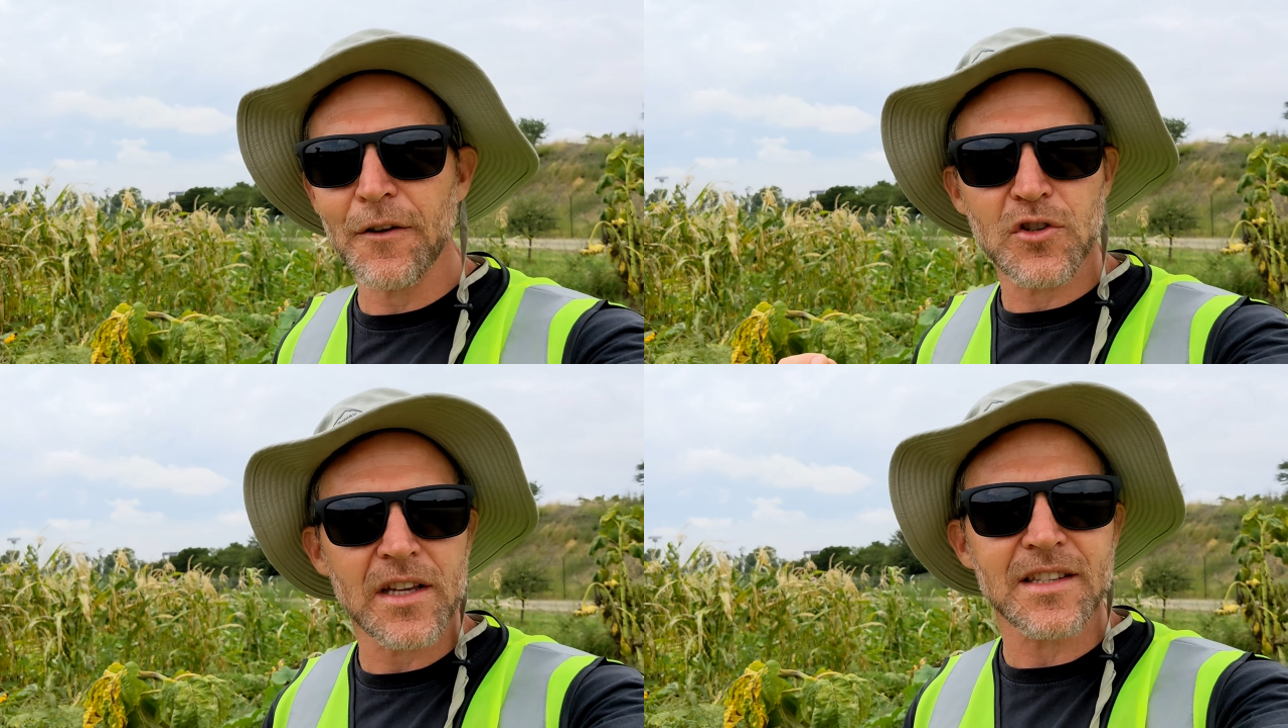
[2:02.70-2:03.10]

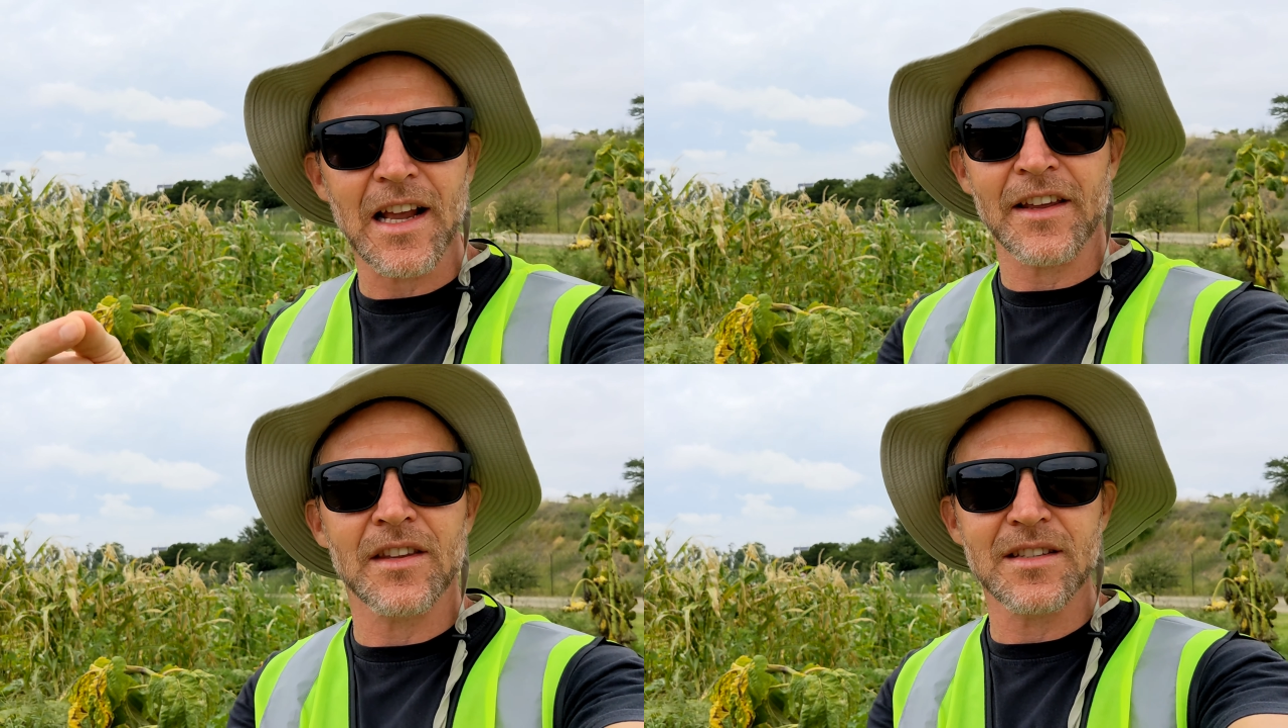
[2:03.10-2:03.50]
of just
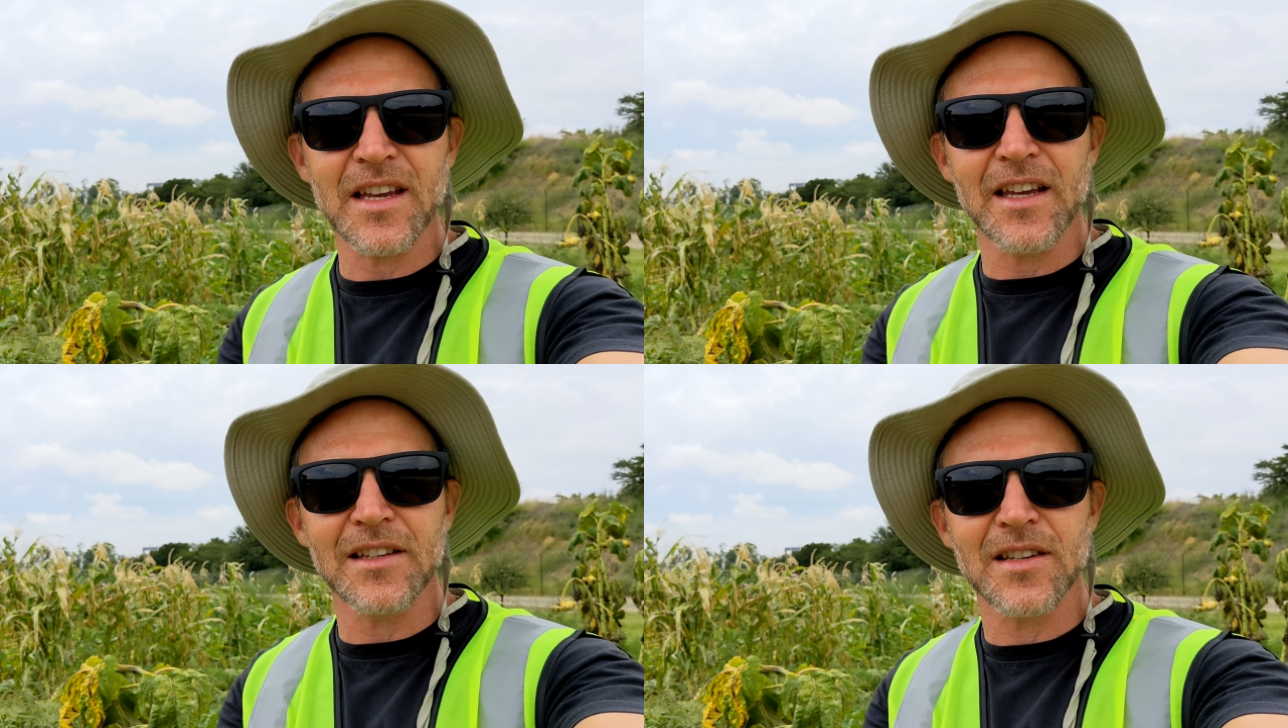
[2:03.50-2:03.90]
selling the
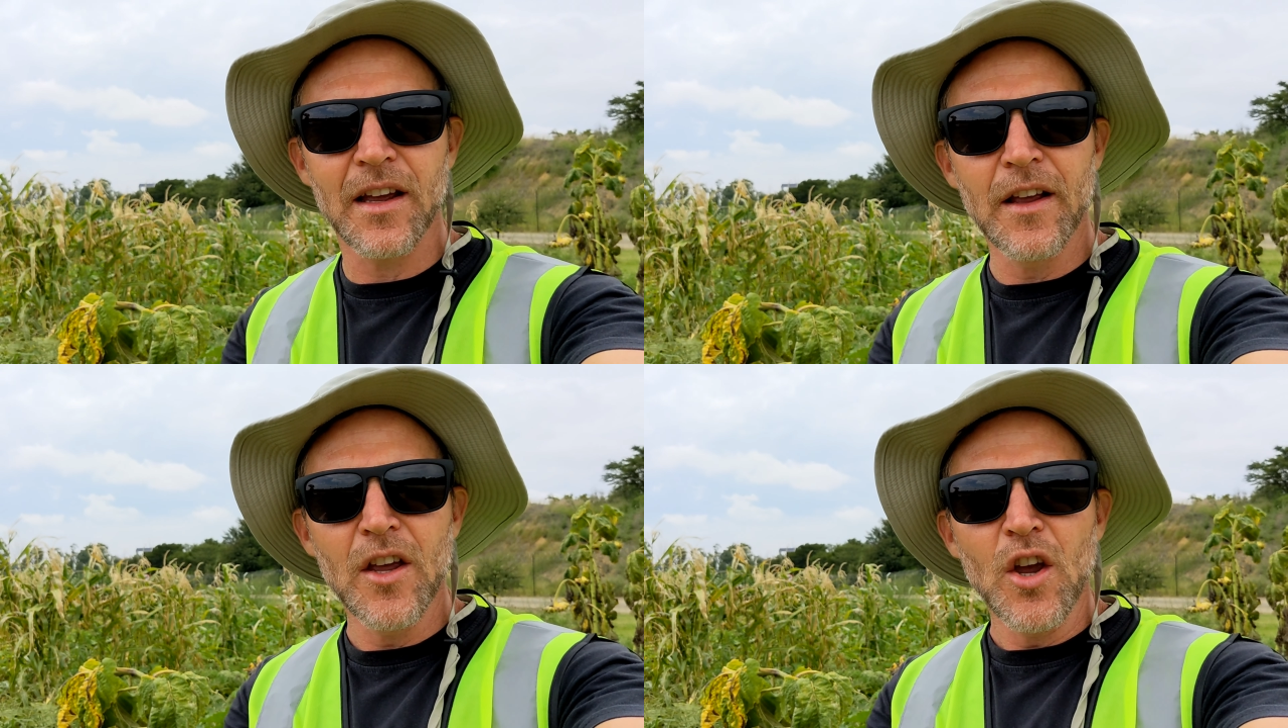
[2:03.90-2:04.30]
seeds,
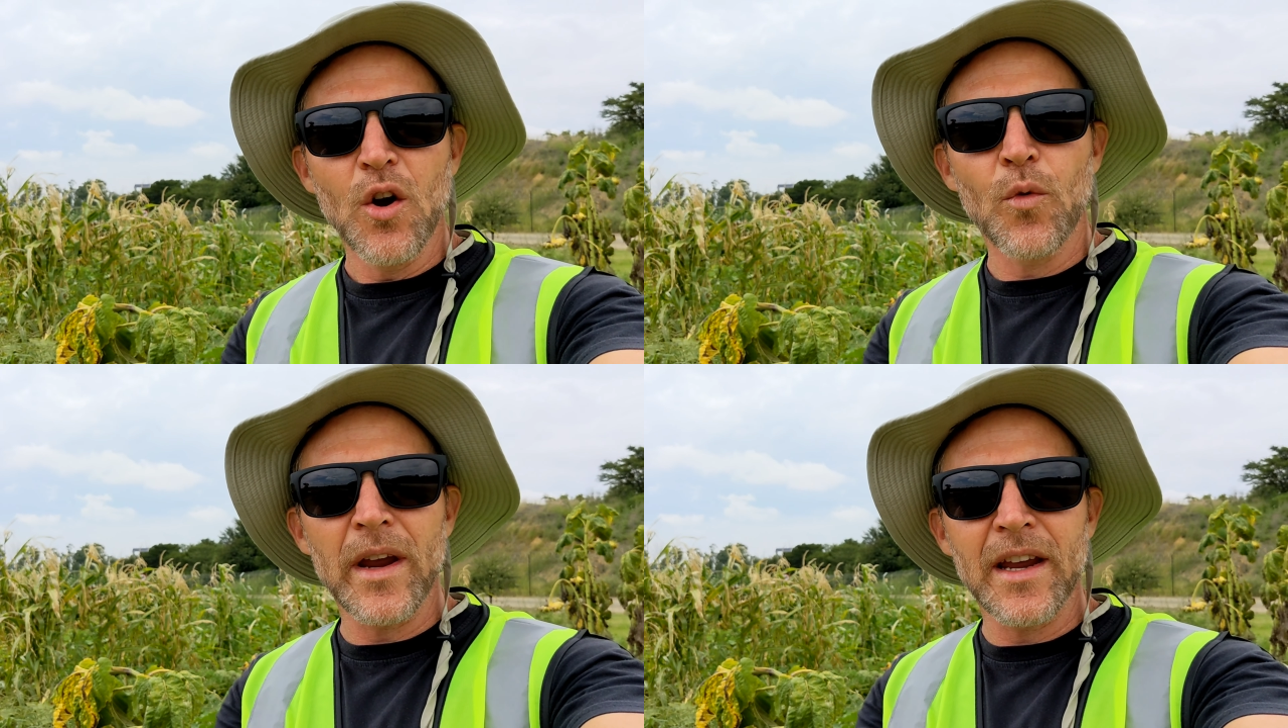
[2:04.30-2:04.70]

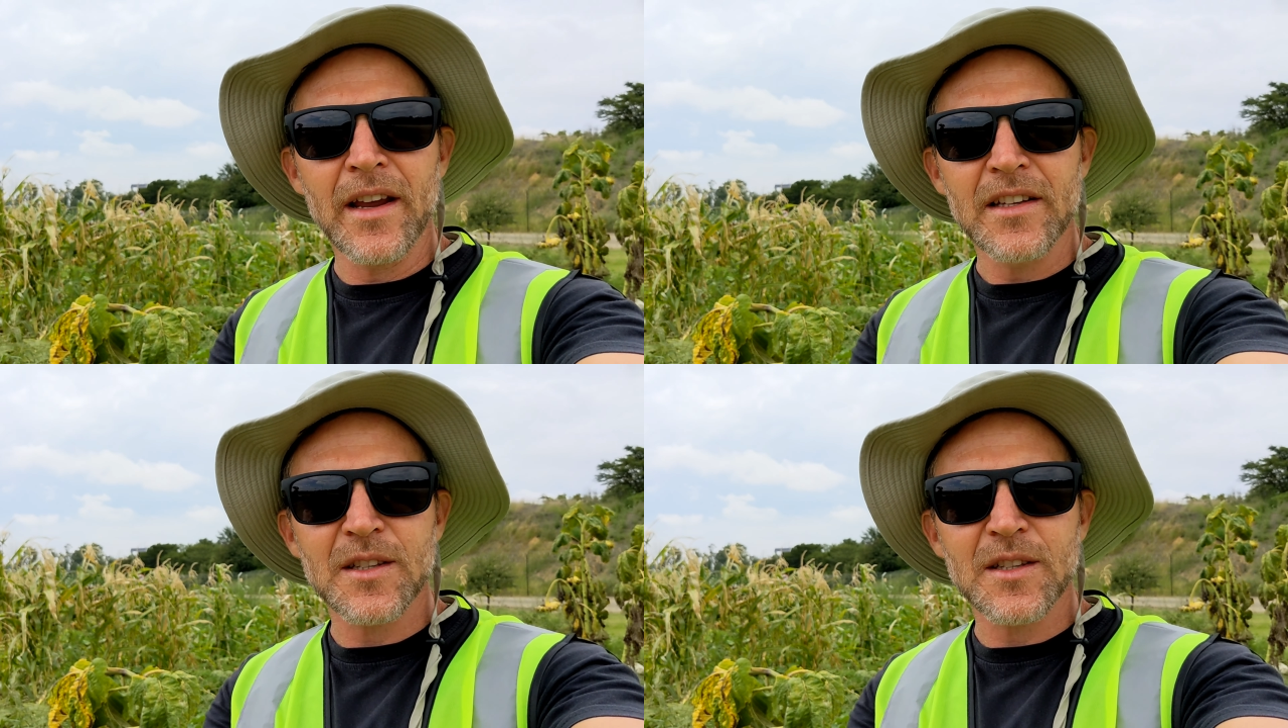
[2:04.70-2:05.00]
we